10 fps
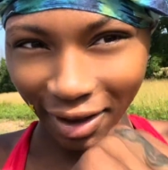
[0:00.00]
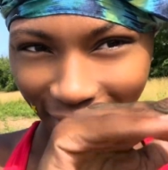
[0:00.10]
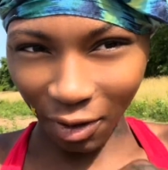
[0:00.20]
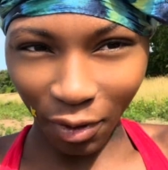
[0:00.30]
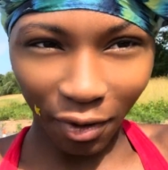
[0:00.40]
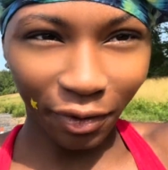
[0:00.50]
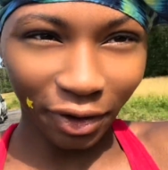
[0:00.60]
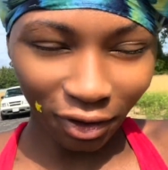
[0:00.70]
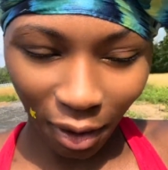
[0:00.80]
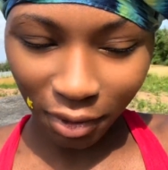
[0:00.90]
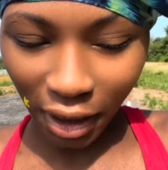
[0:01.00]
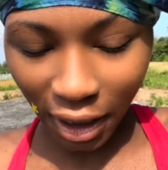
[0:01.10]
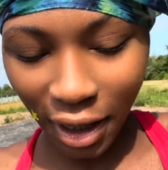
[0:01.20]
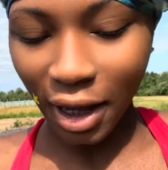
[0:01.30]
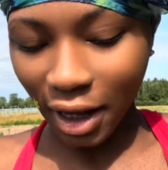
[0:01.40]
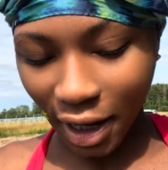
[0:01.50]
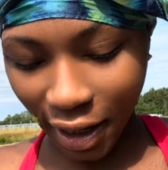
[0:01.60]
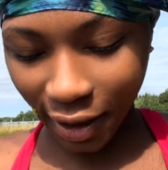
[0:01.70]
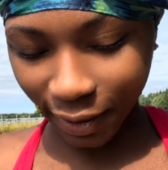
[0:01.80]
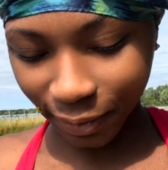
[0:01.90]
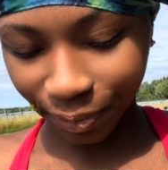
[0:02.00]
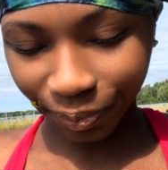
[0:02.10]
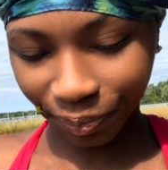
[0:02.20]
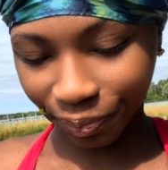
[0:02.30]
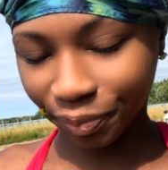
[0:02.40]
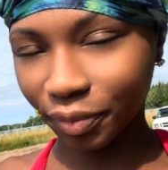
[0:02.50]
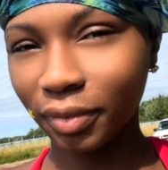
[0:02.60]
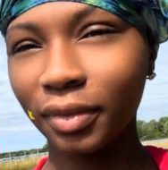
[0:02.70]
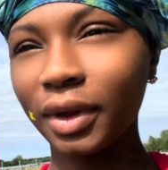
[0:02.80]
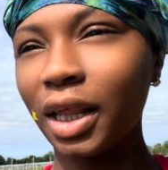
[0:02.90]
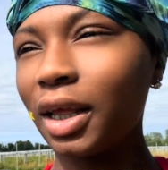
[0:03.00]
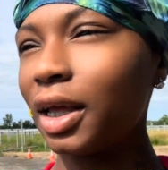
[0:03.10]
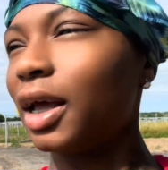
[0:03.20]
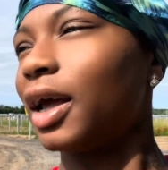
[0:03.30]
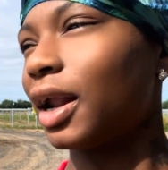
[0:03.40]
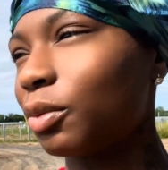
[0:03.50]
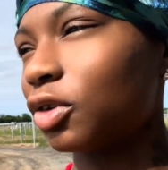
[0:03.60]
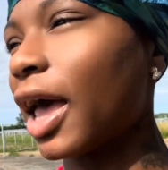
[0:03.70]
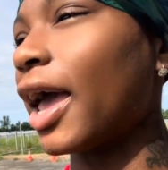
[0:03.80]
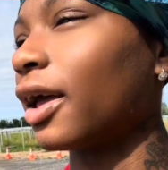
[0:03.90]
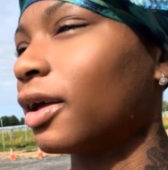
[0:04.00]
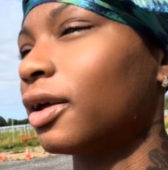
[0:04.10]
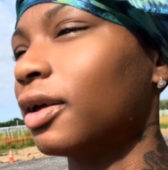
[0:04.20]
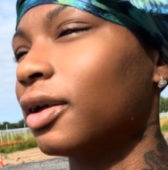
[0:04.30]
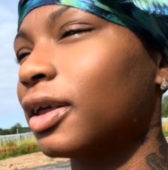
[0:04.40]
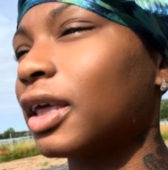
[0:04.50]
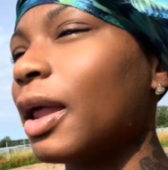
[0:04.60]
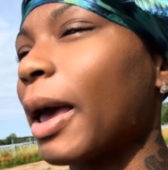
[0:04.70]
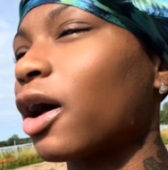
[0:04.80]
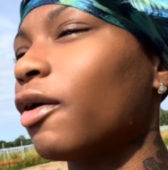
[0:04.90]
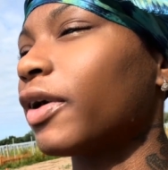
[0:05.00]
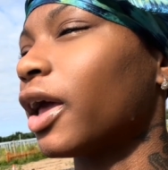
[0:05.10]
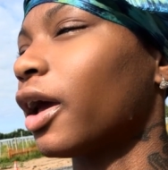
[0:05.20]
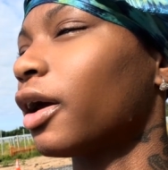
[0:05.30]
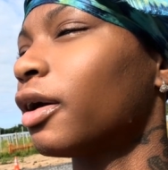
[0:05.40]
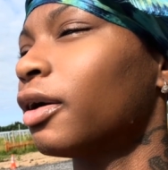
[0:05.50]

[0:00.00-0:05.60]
stuff off for a job site. And I'm just, hey, get back over here.